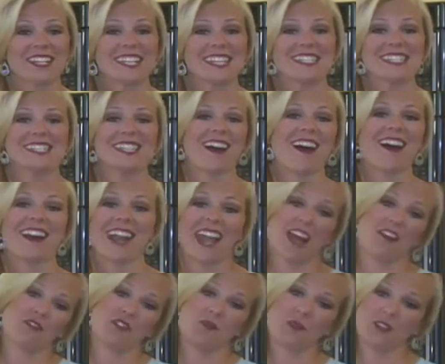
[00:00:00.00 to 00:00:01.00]
does not
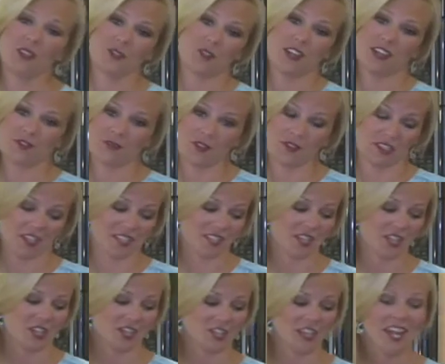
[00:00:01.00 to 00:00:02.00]
have to be stressful this
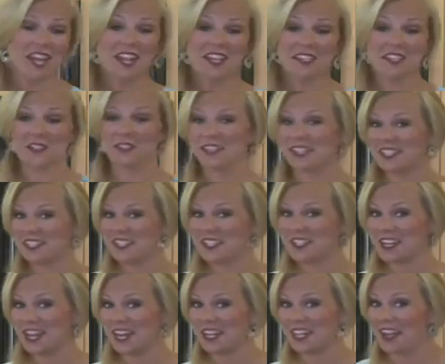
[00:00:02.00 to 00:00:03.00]
year. So let's
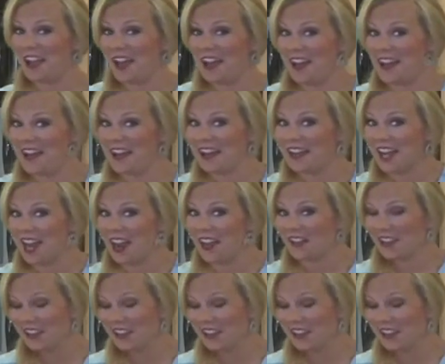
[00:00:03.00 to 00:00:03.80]
check on our